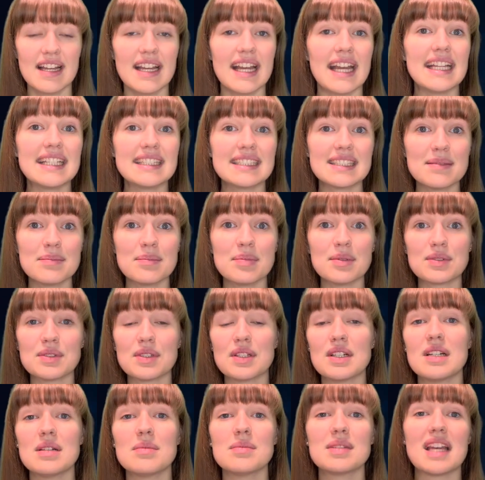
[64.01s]
In simple
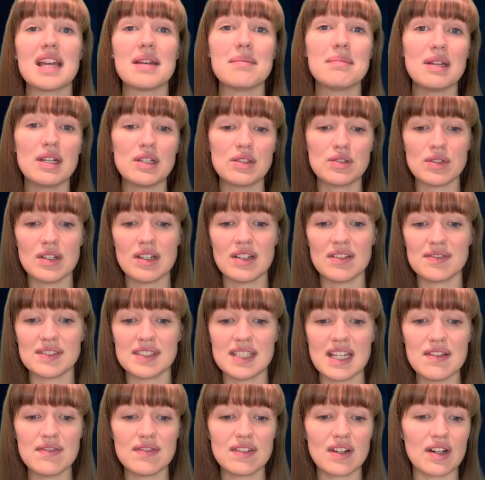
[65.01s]
terms, administrative
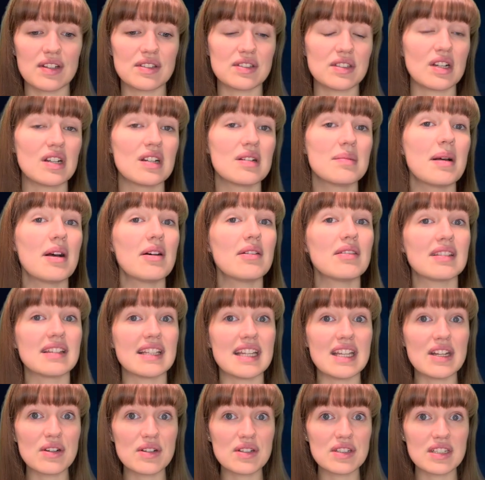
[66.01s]
safeguards are about
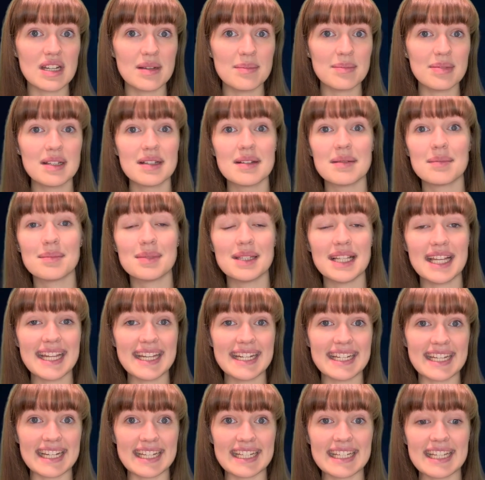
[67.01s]
leadership,
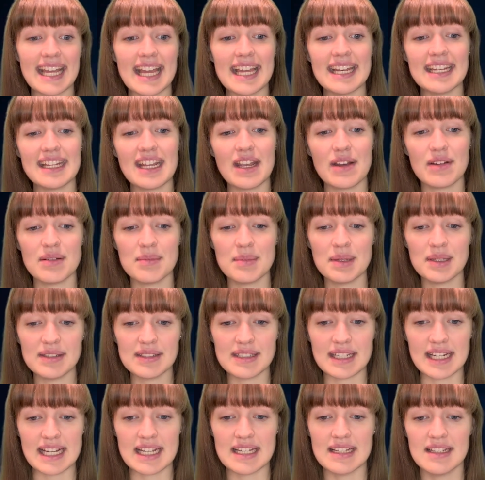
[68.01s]
planning, and
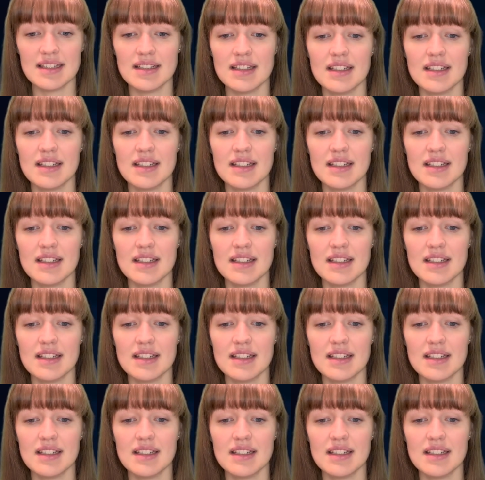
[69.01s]
accountability.